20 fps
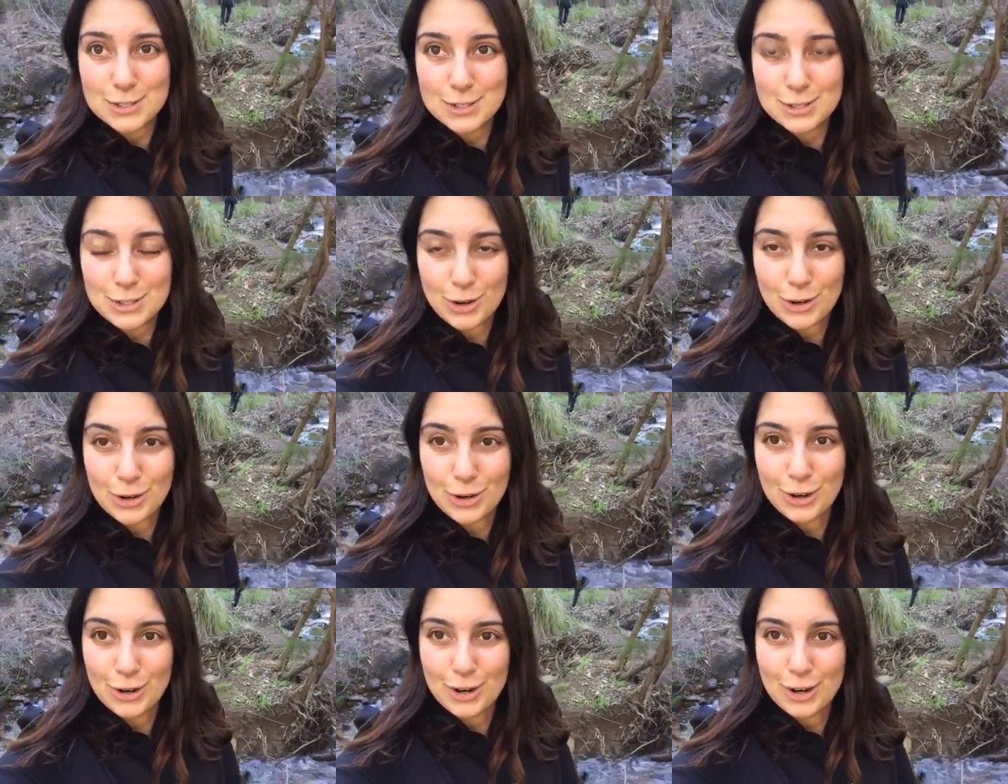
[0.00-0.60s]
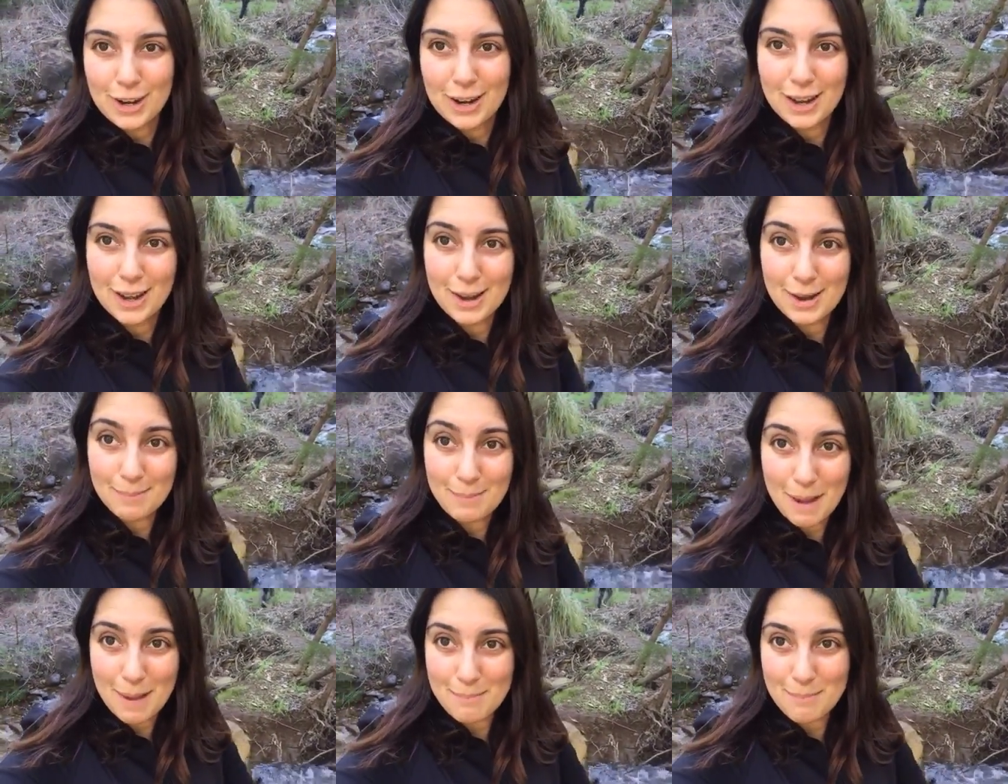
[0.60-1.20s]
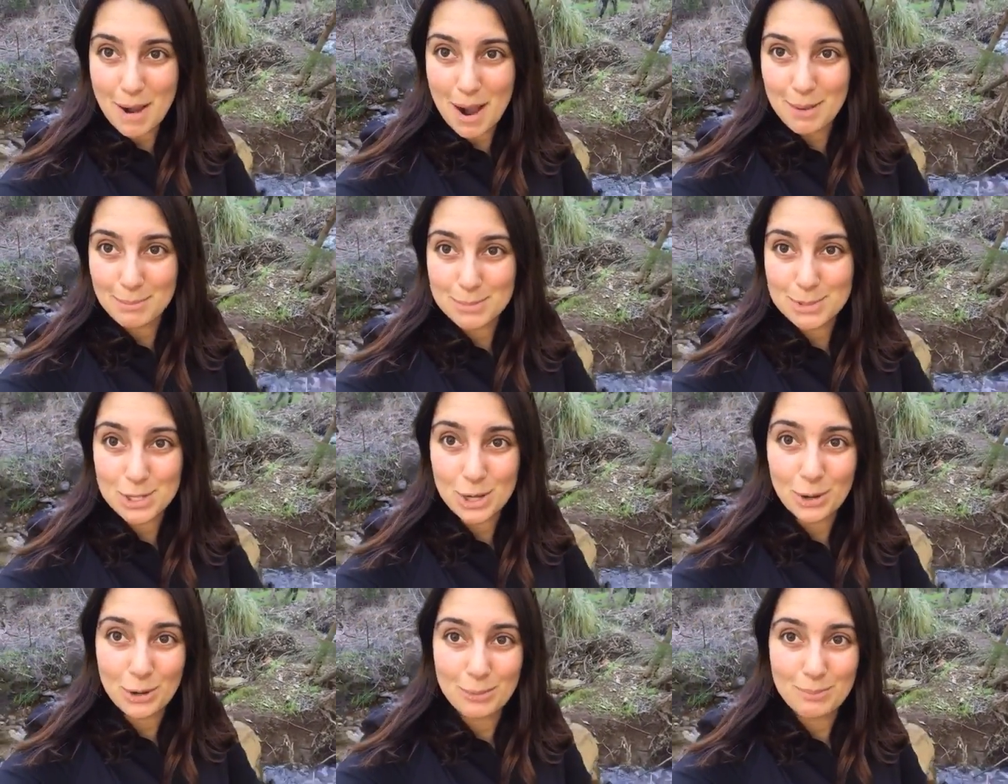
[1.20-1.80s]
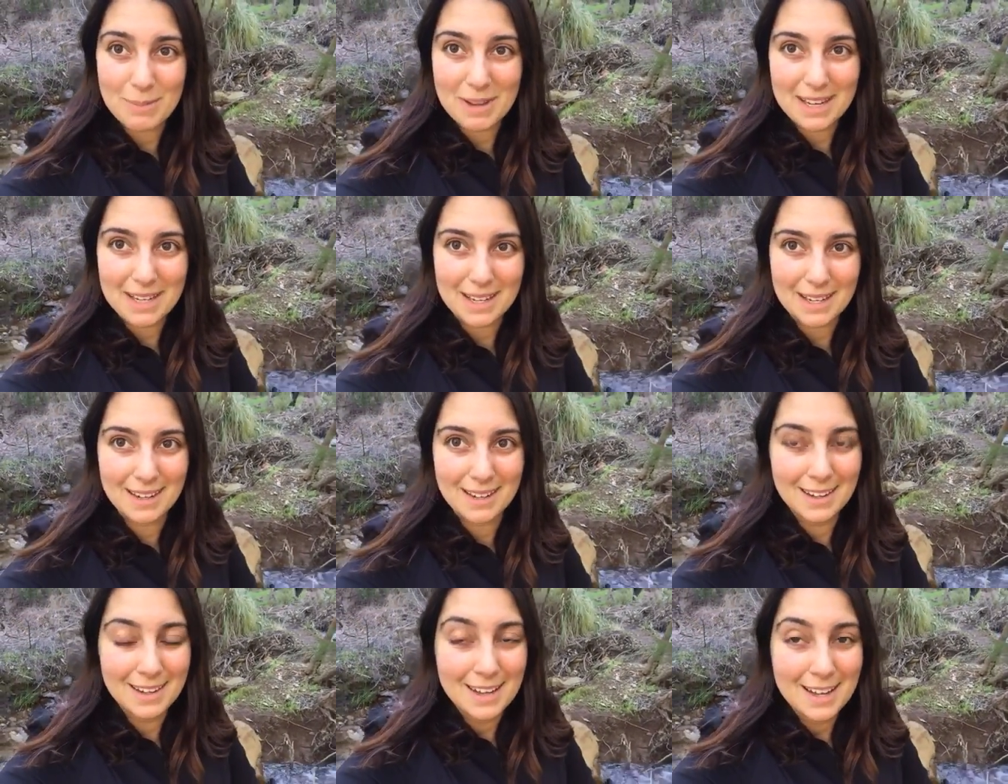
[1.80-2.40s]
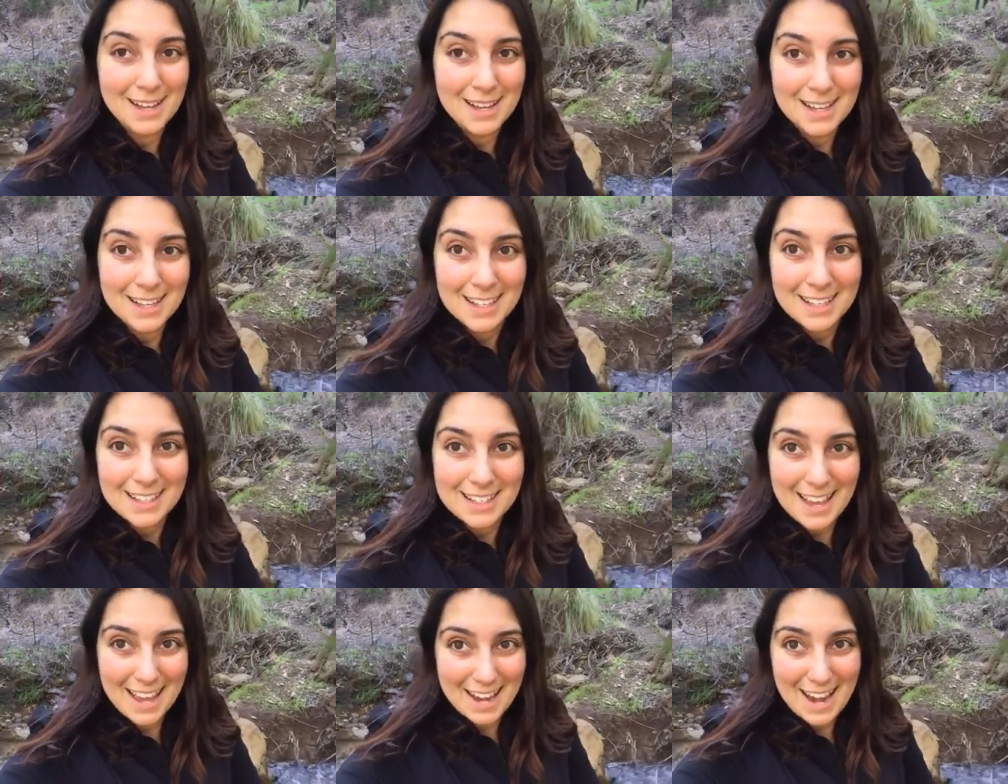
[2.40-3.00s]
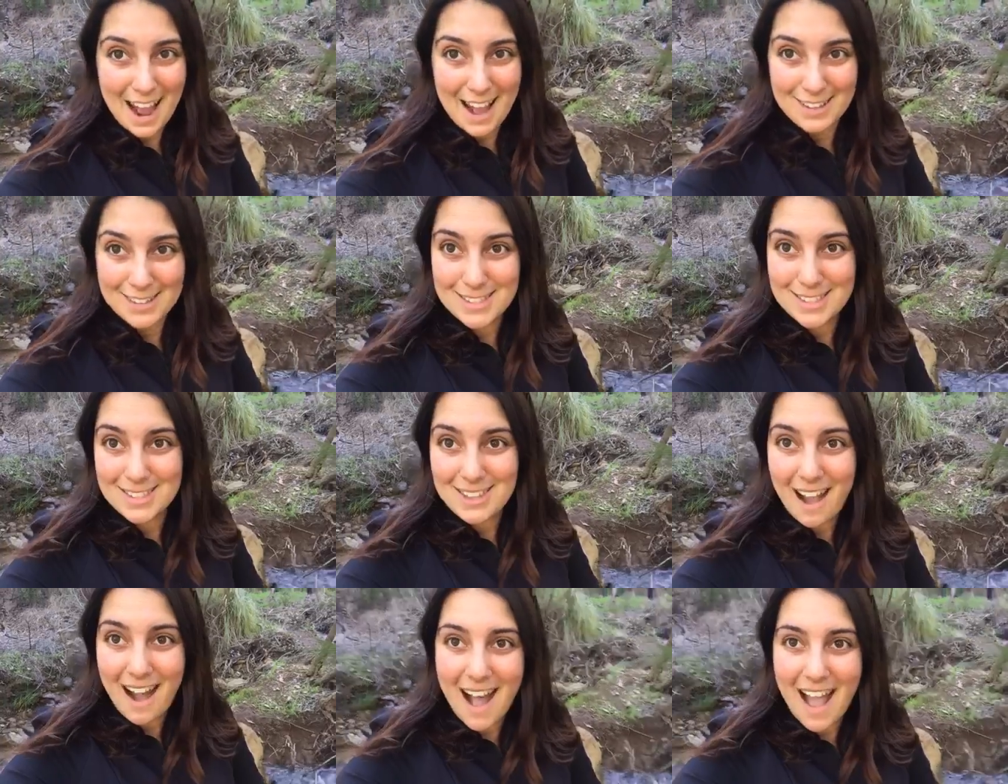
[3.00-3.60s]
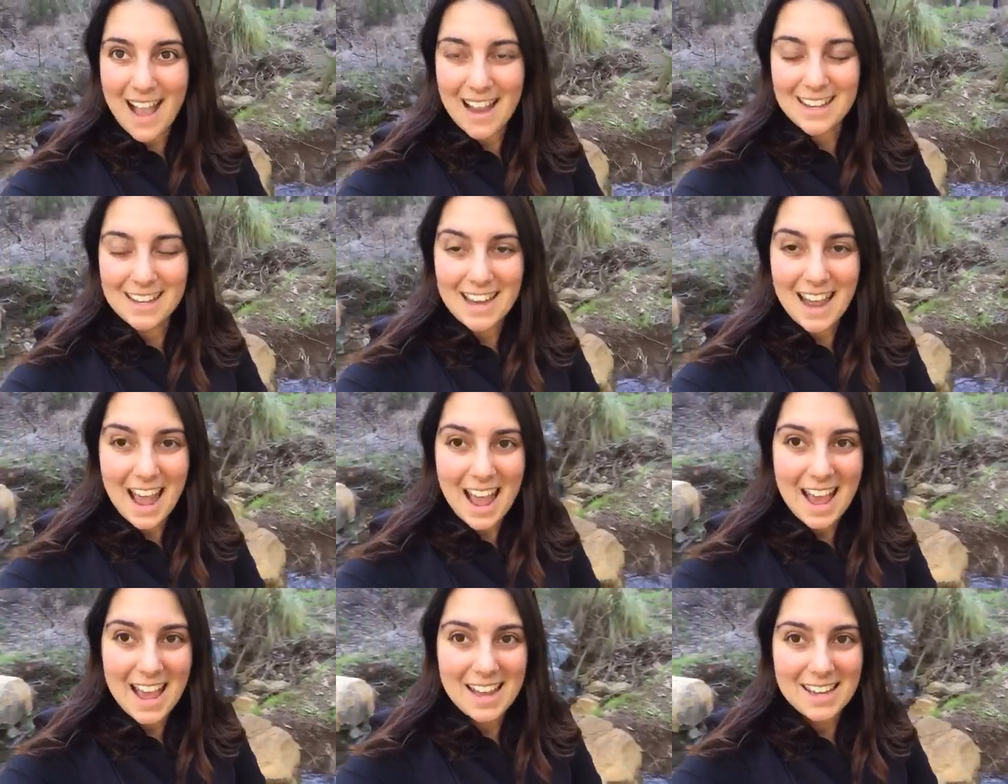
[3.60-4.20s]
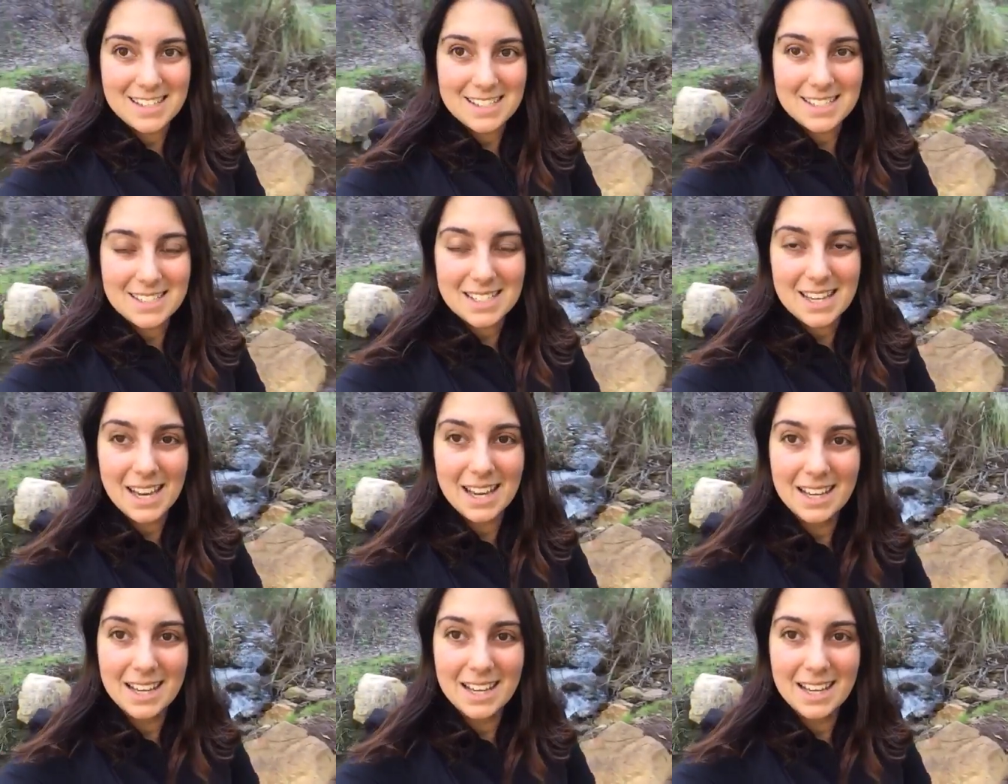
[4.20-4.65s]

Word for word: So my mum told me to get outside and